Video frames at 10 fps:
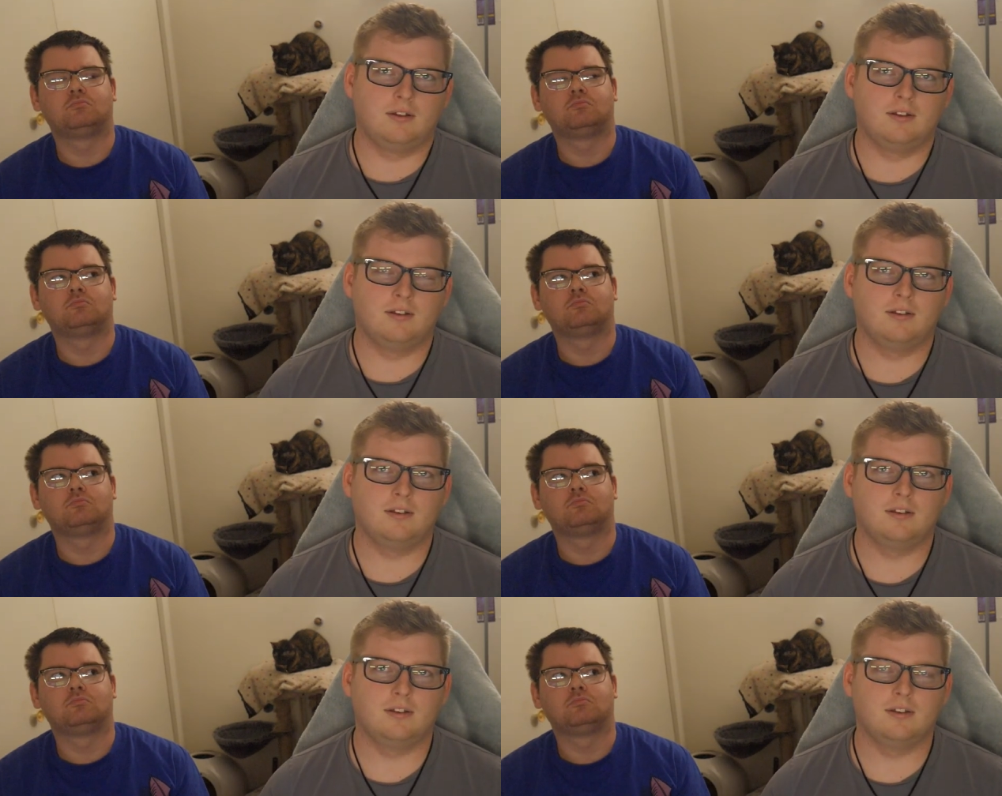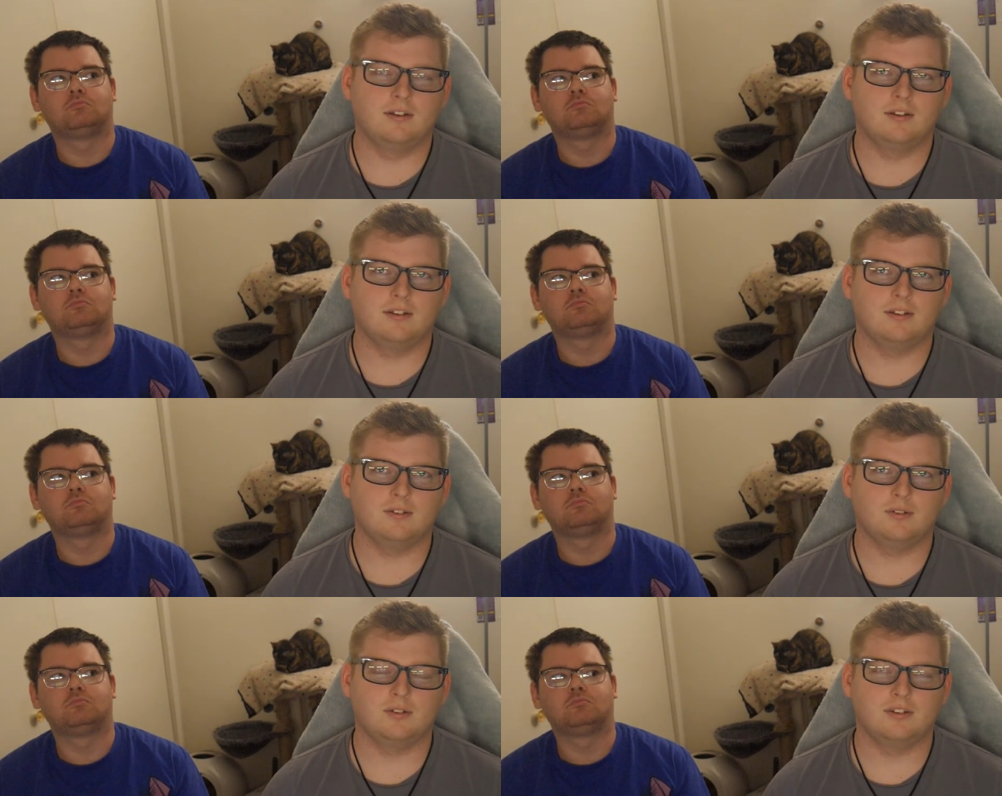
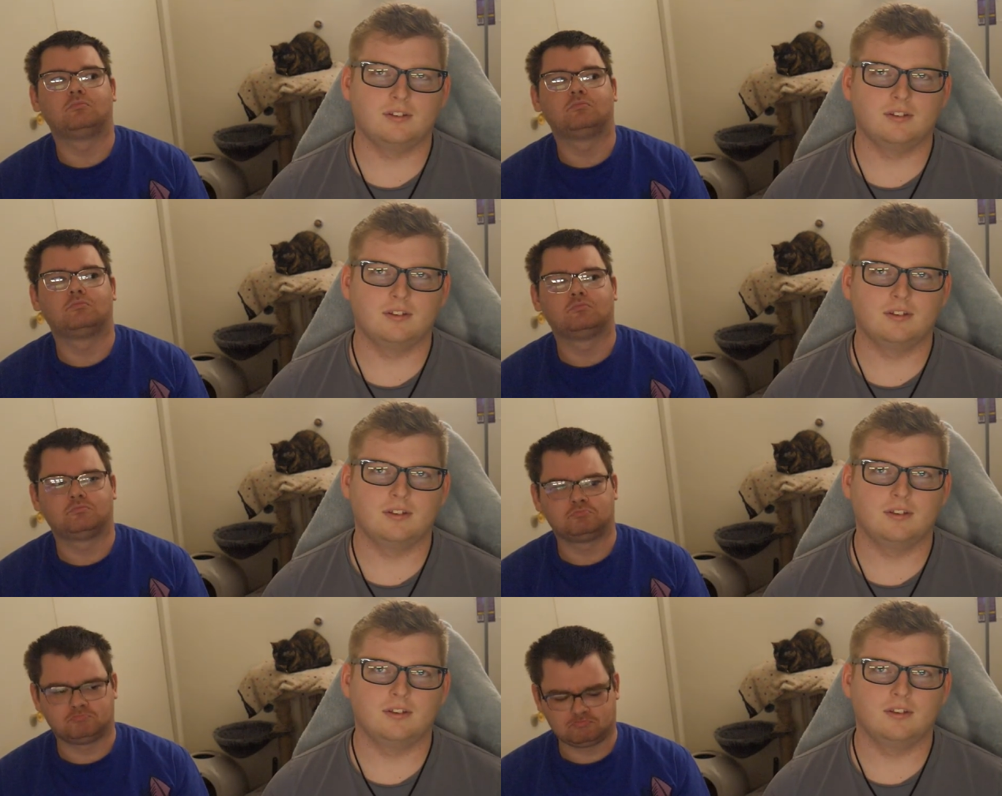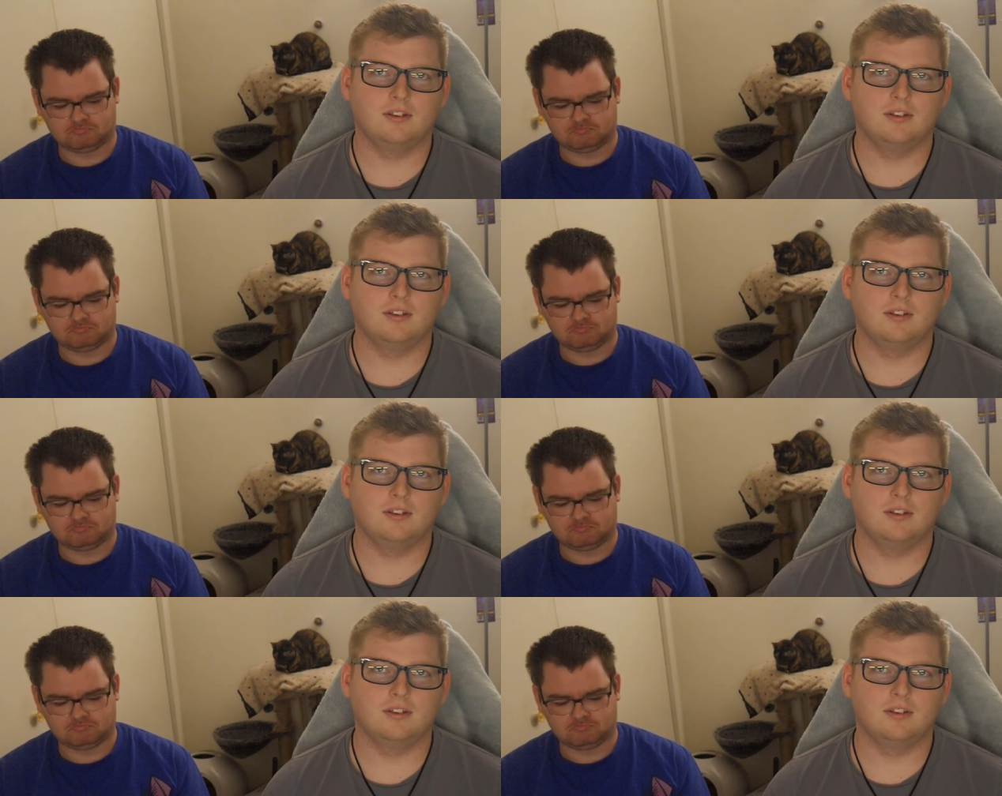(no one is talking)